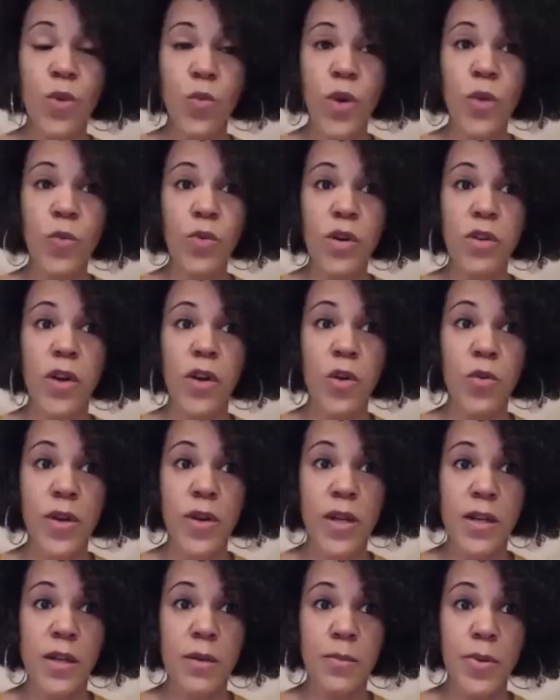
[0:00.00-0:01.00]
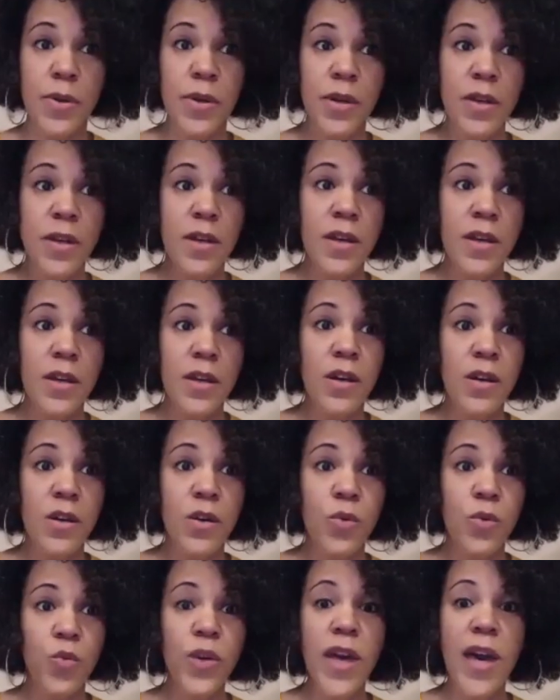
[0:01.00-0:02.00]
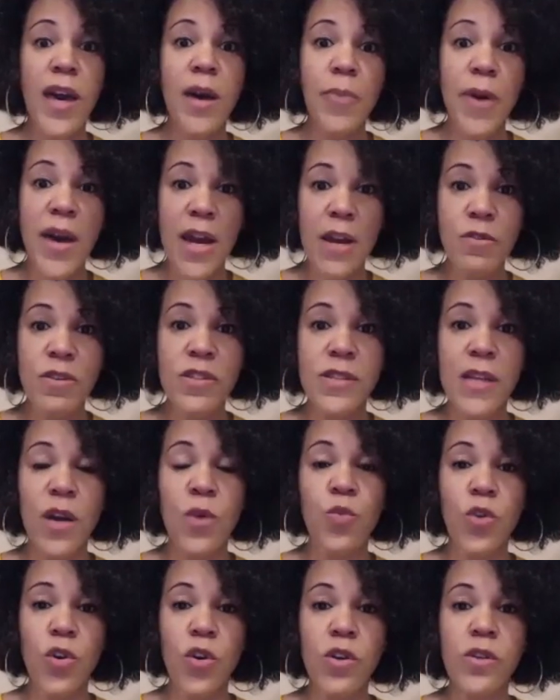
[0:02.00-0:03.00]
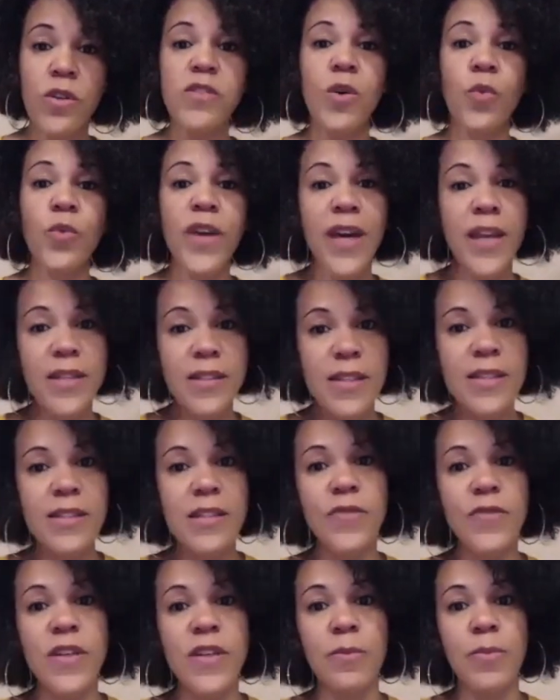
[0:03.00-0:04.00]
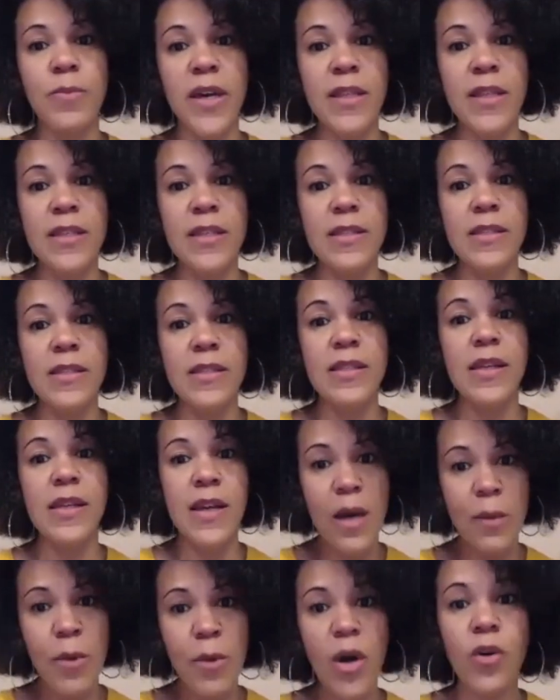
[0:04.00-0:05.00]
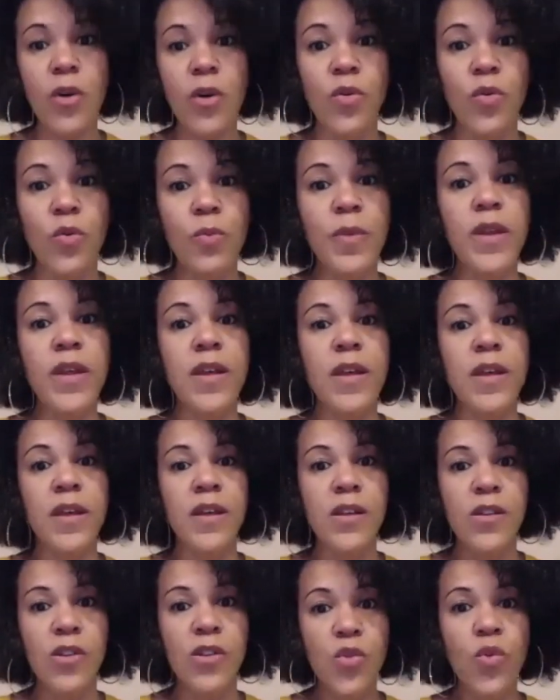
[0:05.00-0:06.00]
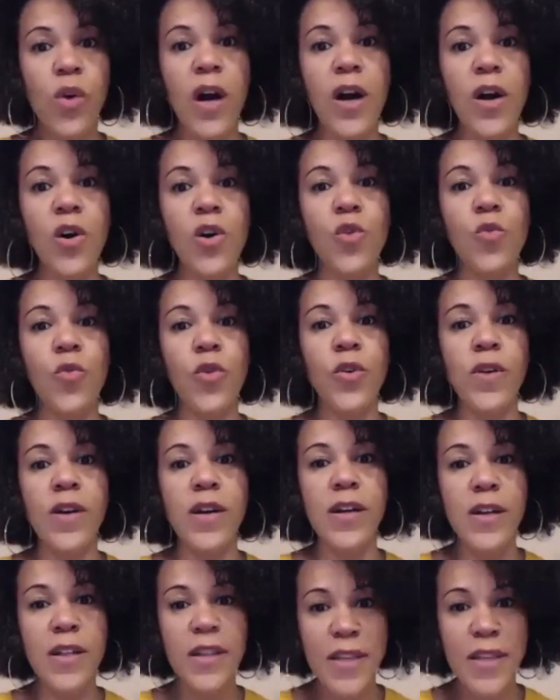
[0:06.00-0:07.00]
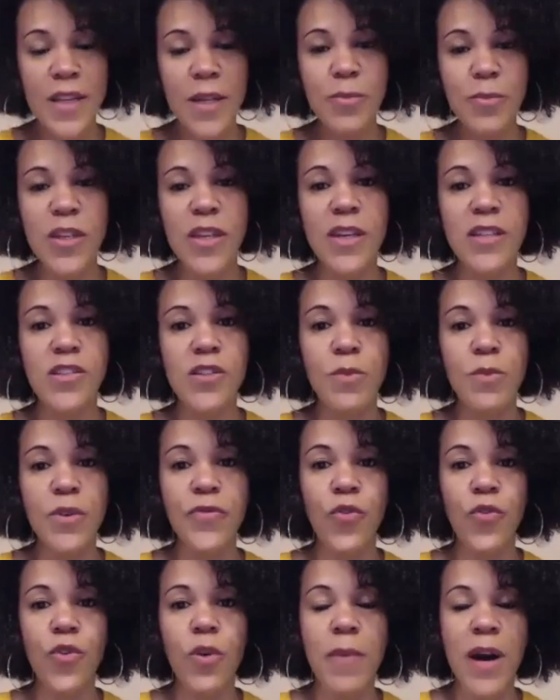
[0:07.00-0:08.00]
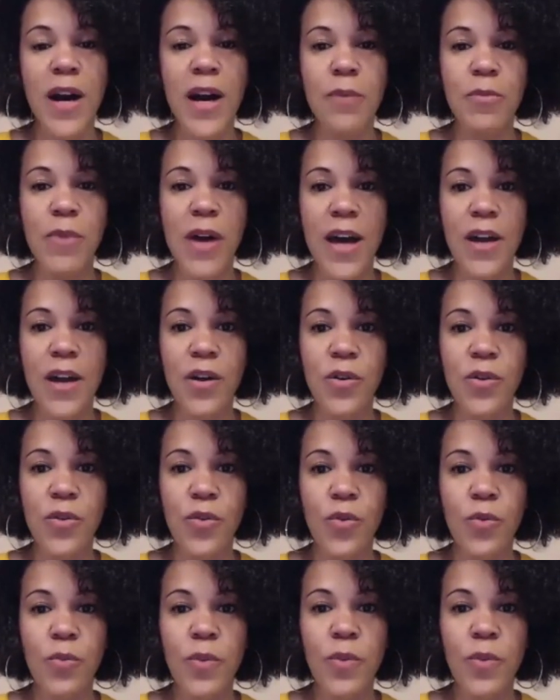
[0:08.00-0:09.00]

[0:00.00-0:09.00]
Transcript: we were growing up, we had parents that worked, so we had a sense of independency to come home, do our homework, clean up the kitchen before mom got home.